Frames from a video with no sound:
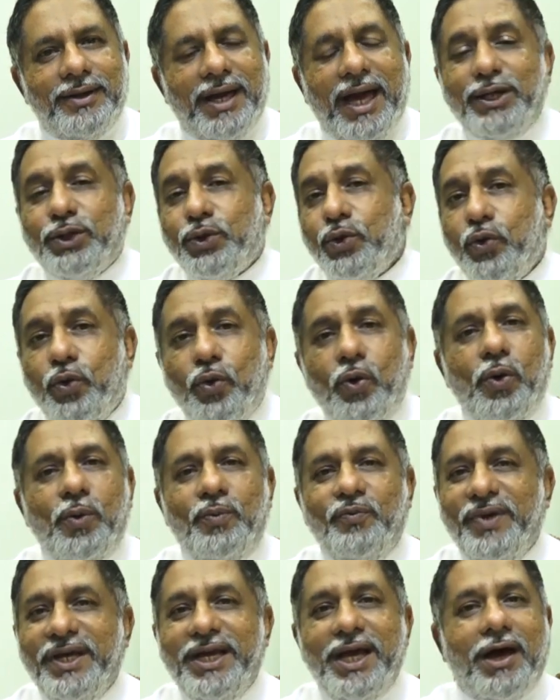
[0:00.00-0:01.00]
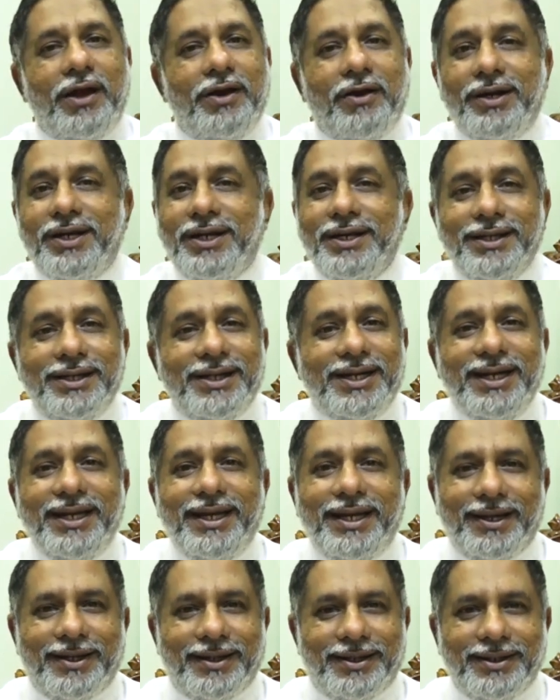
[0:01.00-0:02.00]
at home we are not
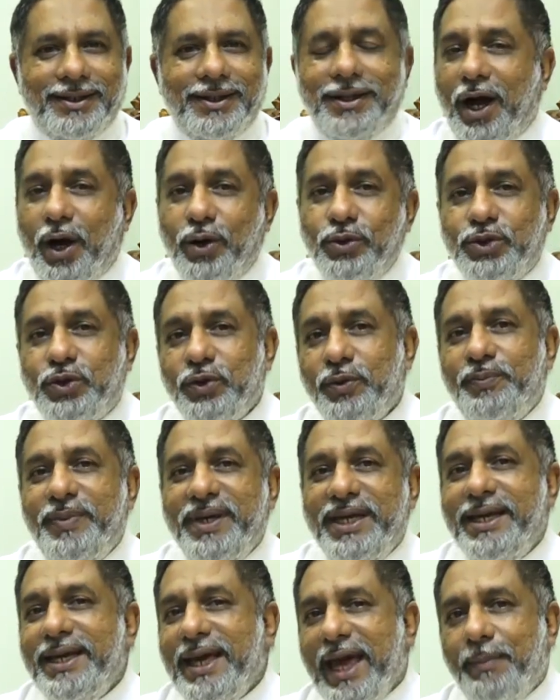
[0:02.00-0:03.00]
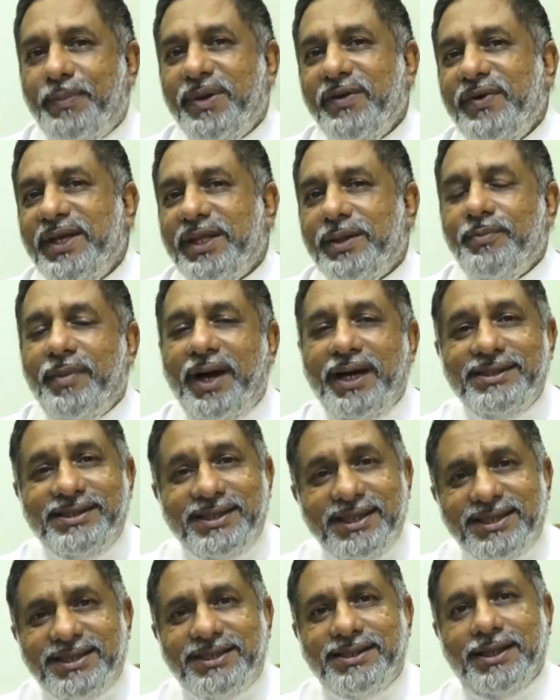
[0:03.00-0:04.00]
learning how to be happy with my
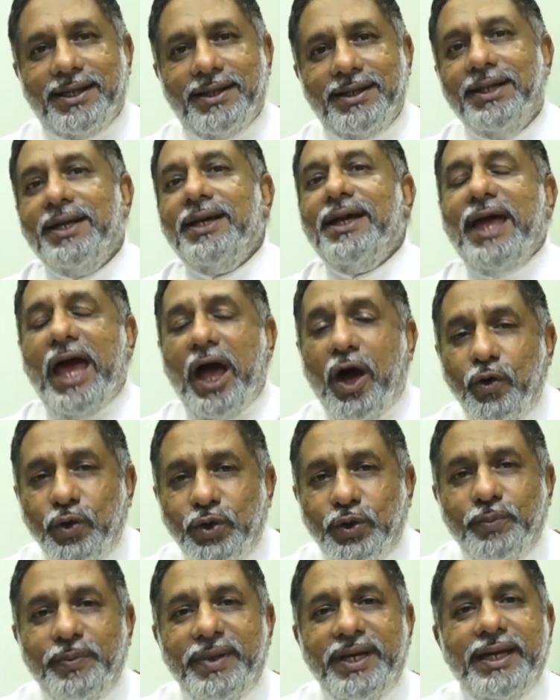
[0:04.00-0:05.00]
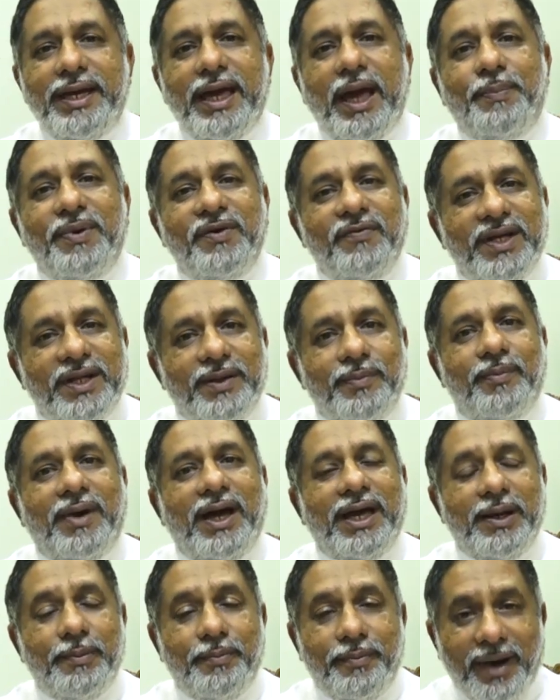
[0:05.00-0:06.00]
sister, how to be happy with
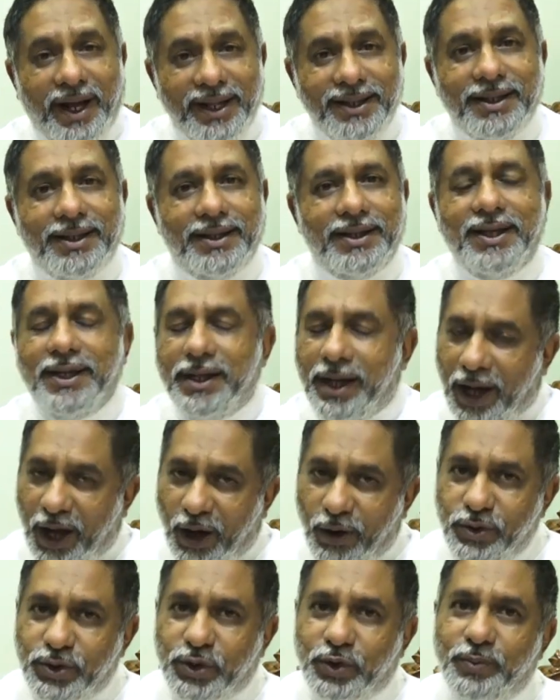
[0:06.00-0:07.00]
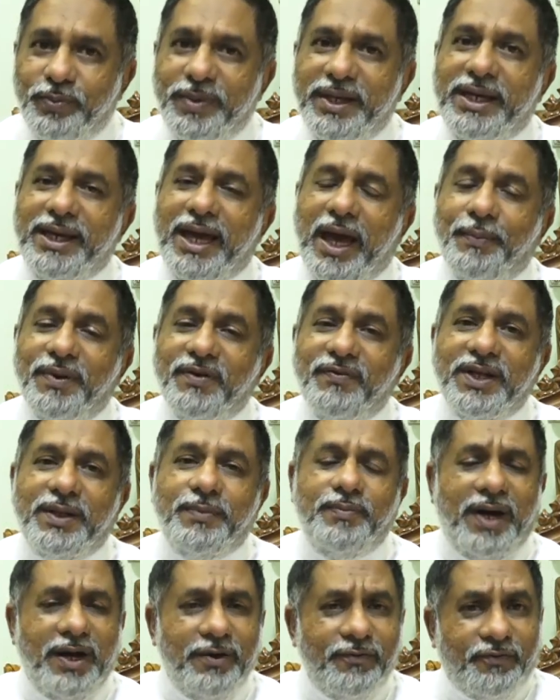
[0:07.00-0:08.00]
my brother, how to be happy
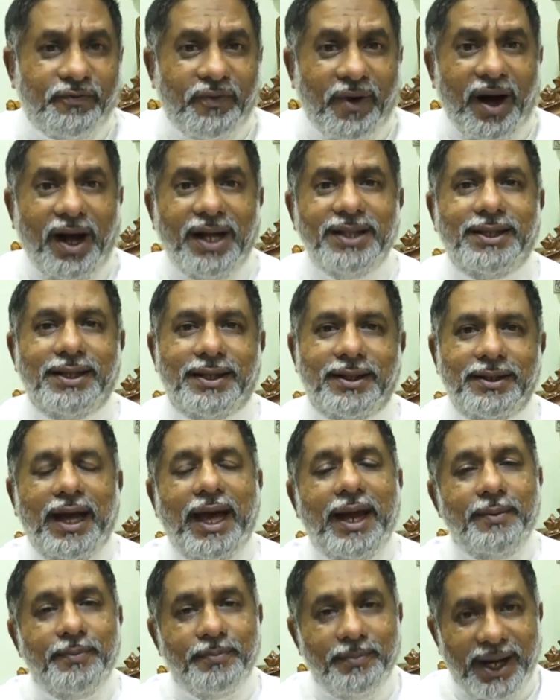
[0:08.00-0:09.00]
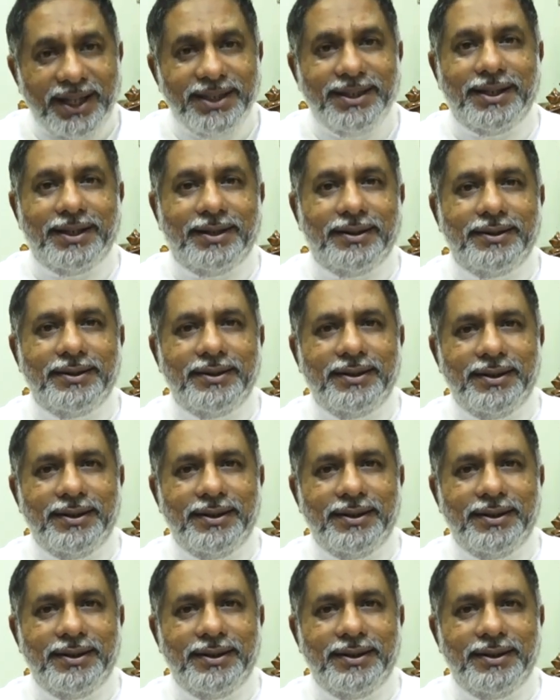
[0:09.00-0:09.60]
with my father and mother.